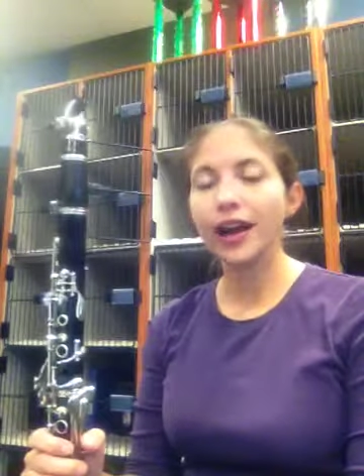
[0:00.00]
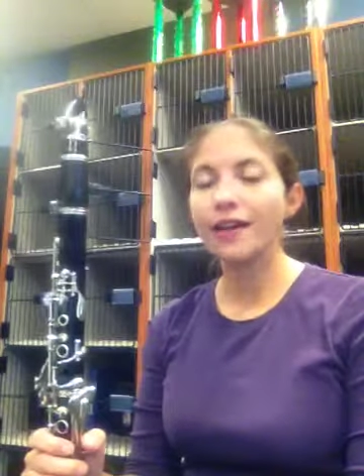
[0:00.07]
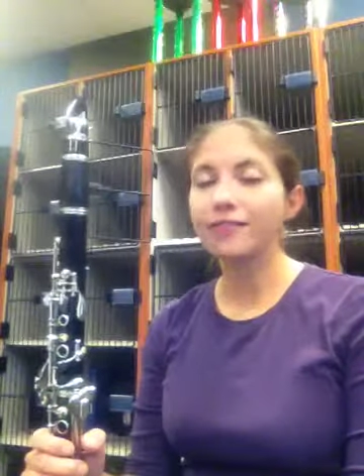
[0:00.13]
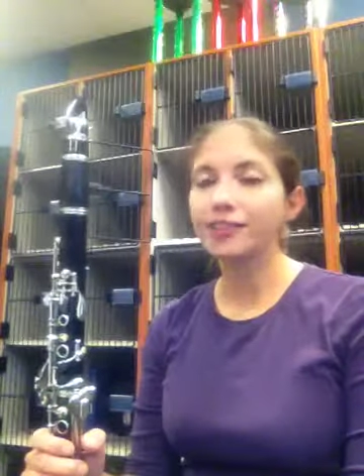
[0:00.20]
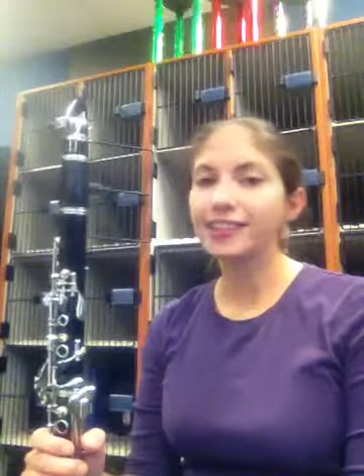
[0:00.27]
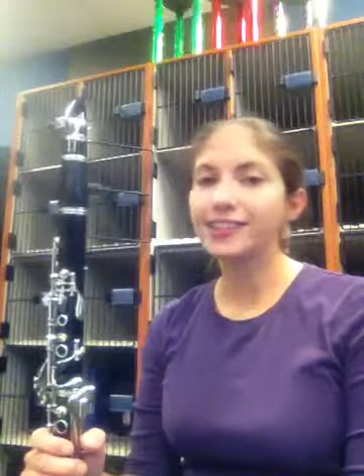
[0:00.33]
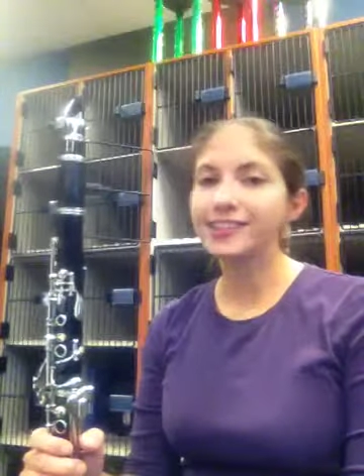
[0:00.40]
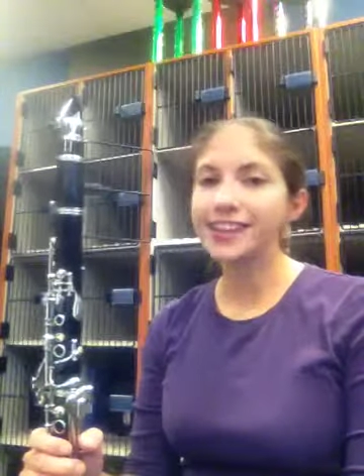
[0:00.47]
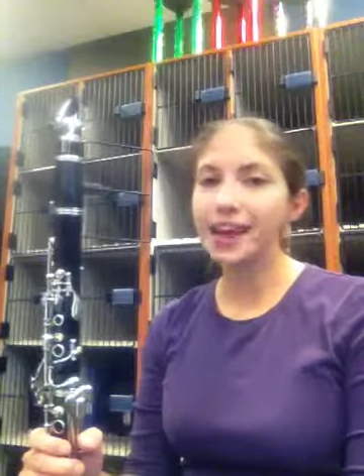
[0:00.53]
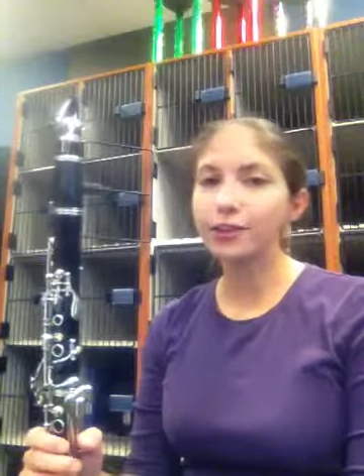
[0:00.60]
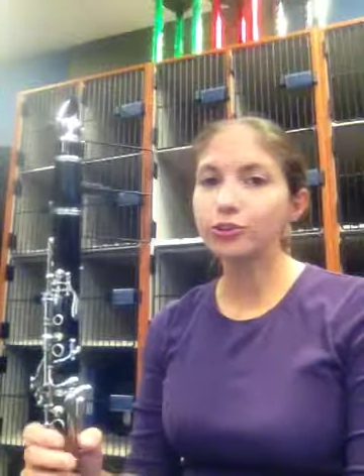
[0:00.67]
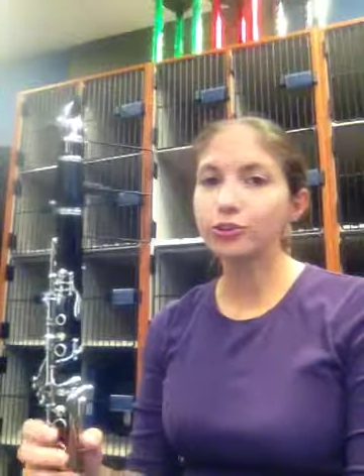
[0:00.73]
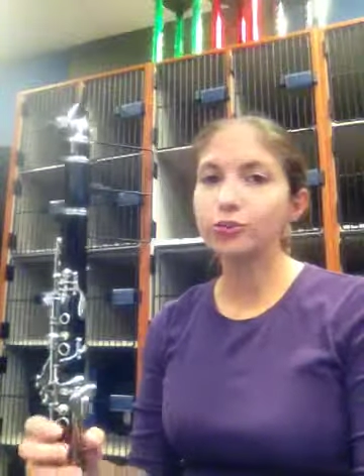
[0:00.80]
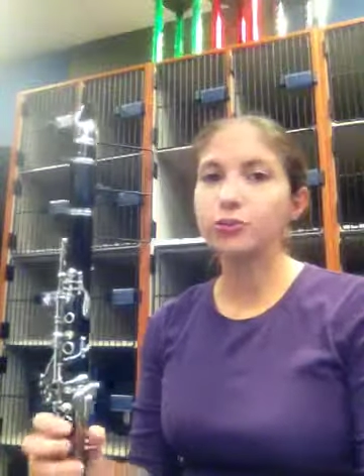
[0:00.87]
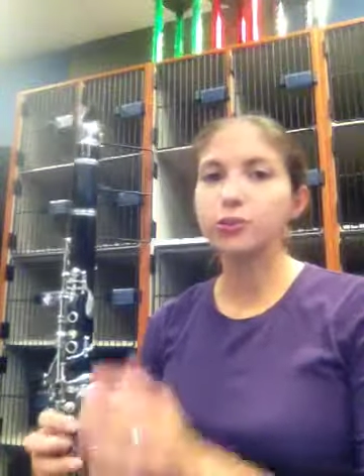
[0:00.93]
everything's
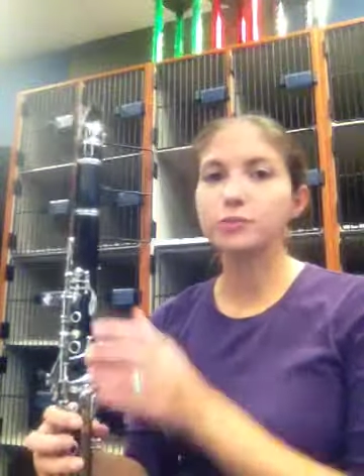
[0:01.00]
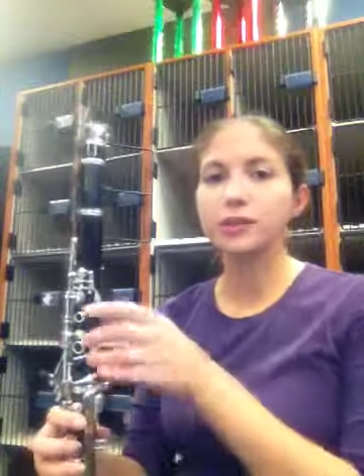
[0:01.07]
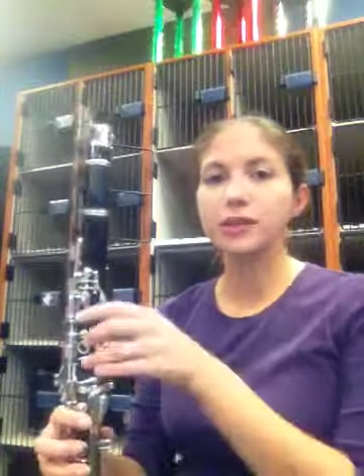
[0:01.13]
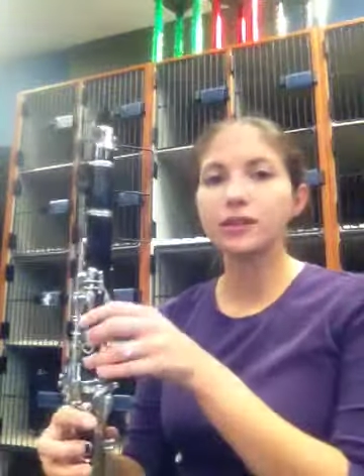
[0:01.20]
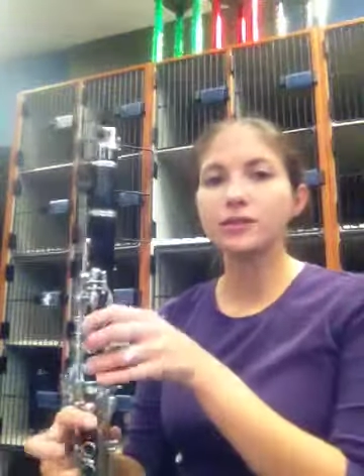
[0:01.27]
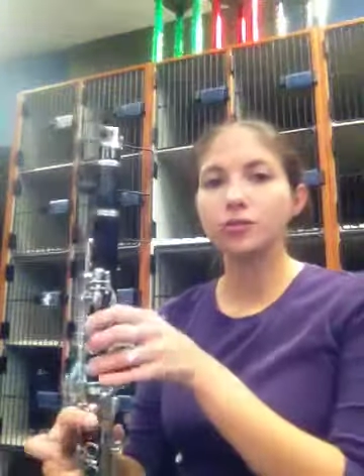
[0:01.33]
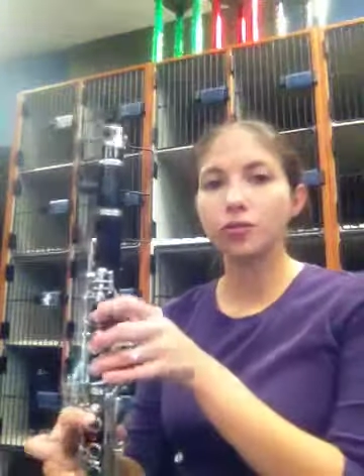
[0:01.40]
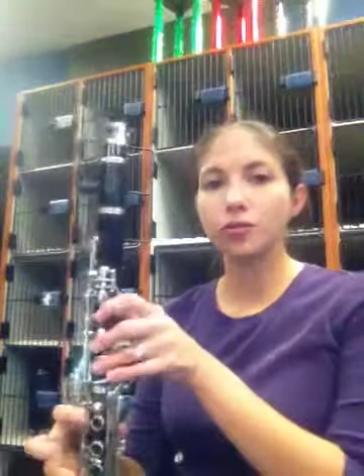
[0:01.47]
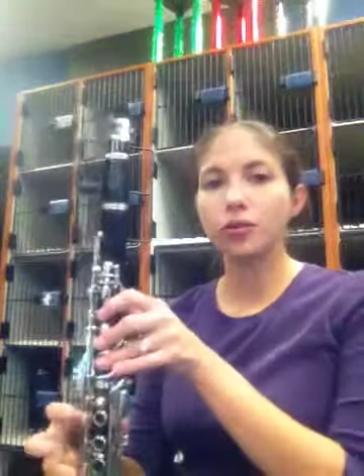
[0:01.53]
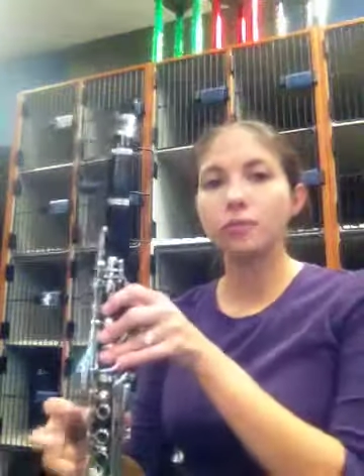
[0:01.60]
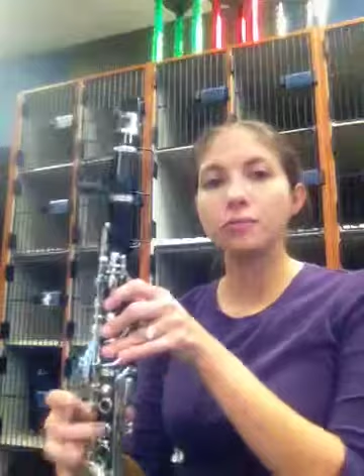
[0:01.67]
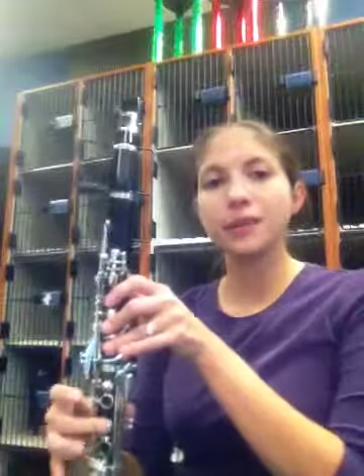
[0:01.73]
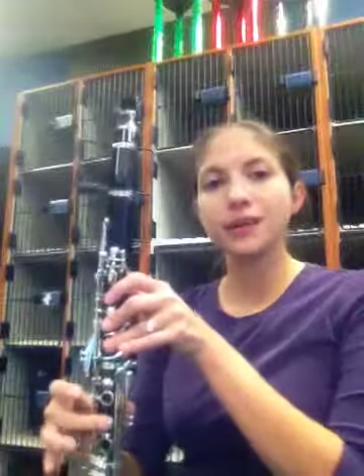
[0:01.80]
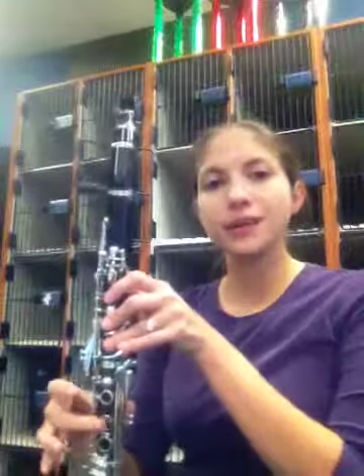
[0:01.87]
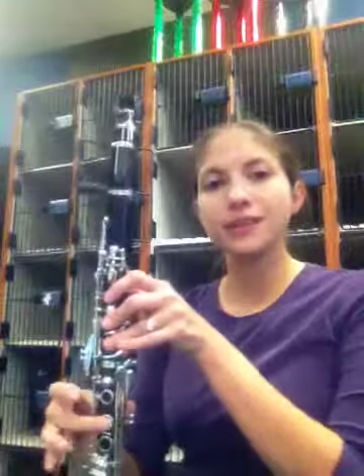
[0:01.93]
natural, which means your
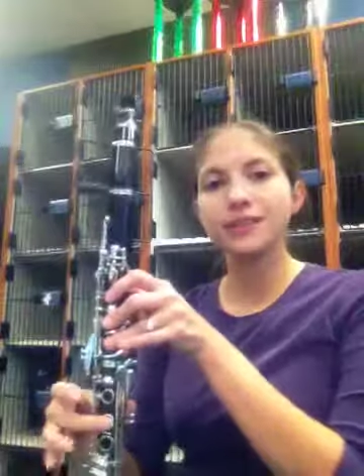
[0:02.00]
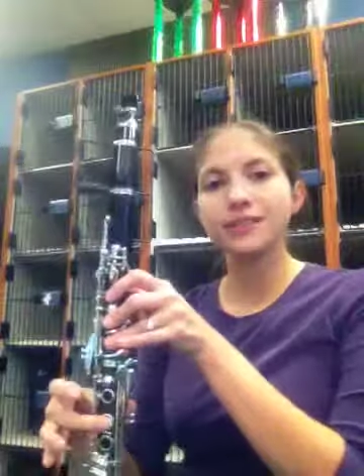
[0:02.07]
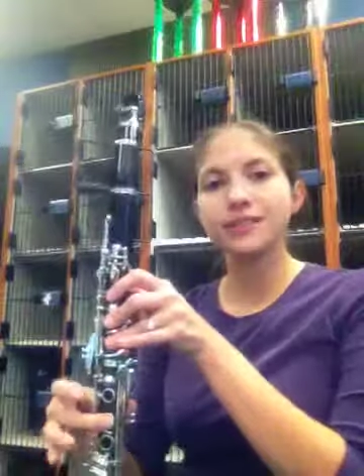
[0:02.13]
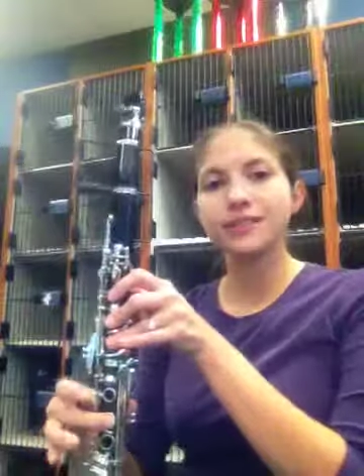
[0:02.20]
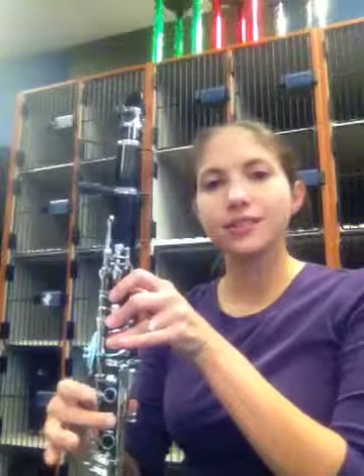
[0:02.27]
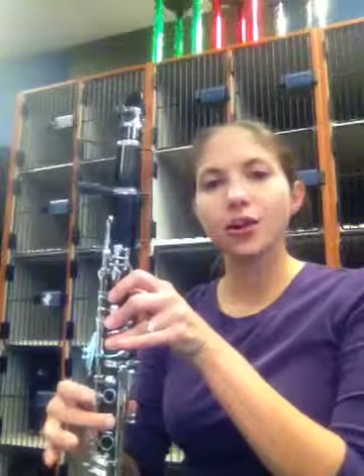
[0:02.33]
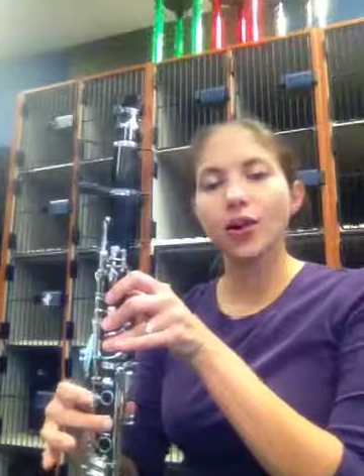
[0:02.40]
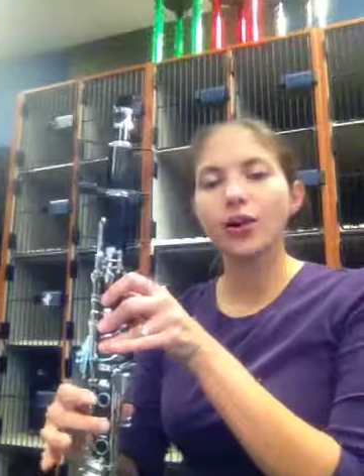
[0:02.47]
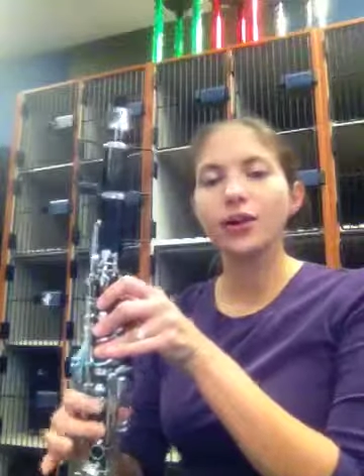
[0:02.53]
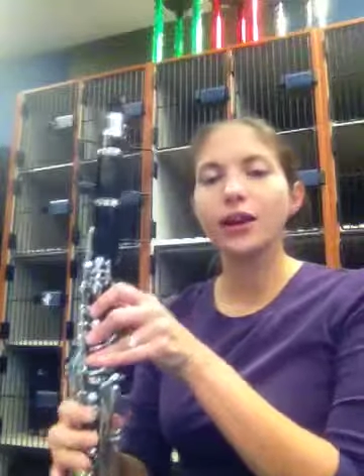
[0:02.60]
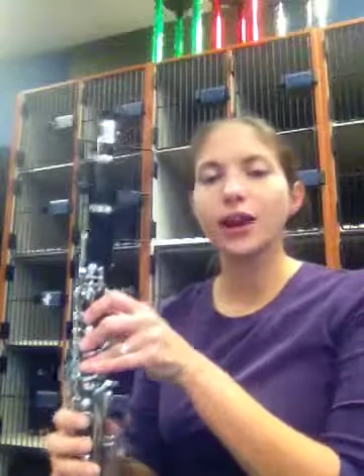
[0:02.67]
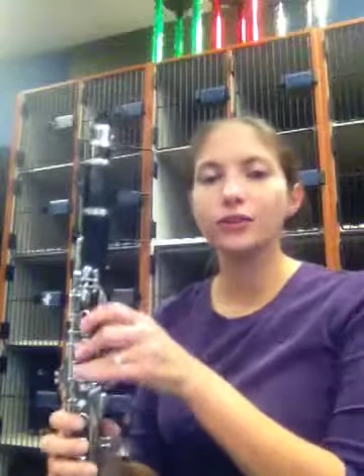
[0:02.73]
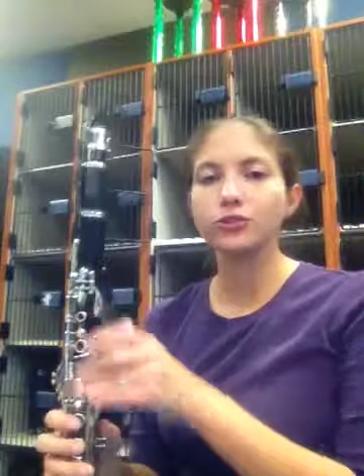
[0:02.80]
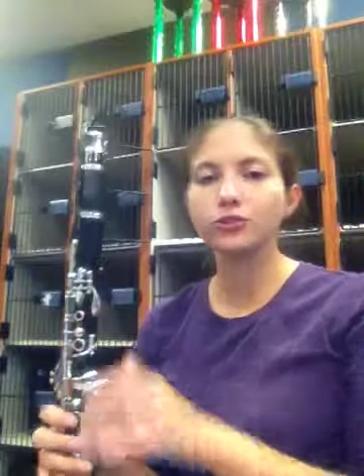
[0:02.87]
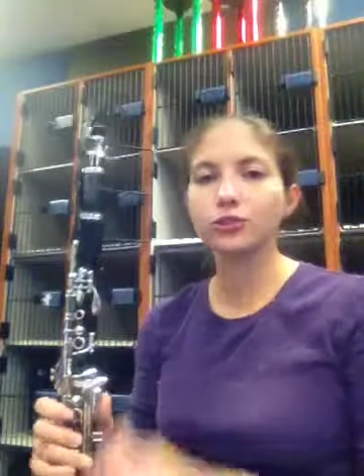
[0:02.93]
B's are
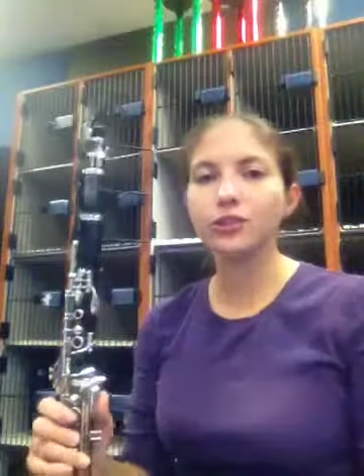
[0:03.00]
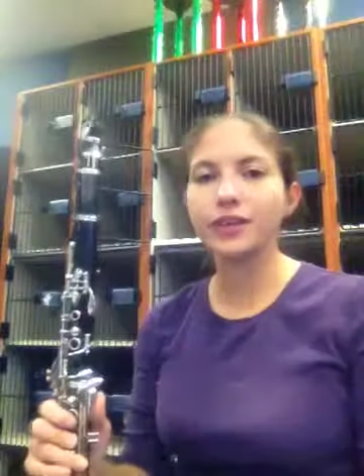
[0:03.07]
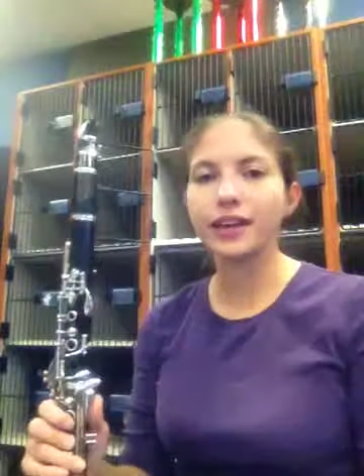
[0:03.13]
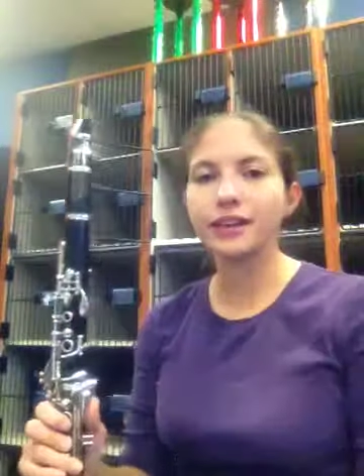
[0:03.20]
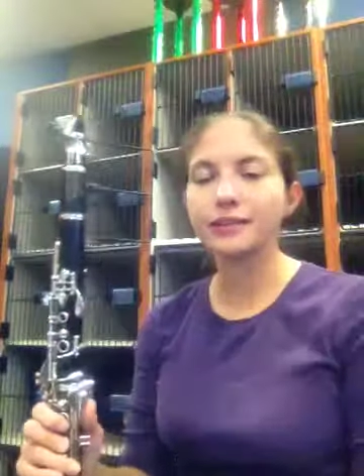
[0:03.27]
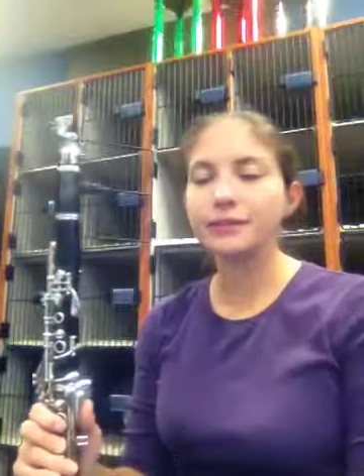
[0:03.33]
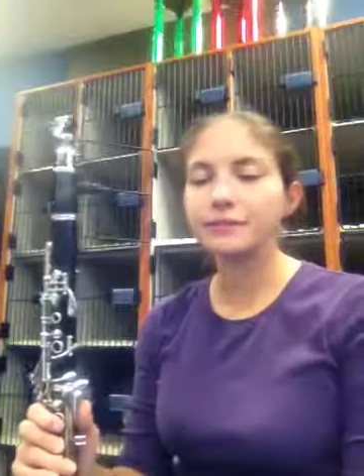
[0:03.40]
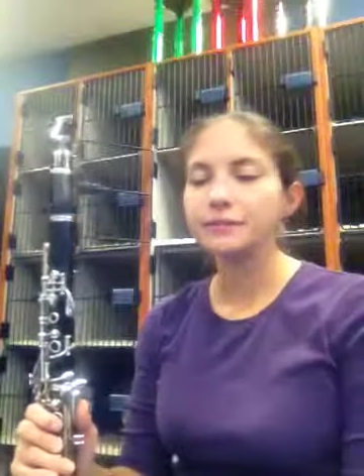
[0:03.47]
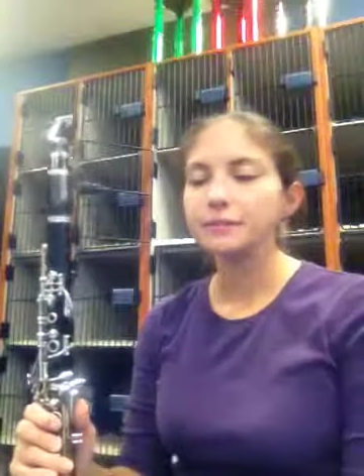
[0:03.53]
natural again.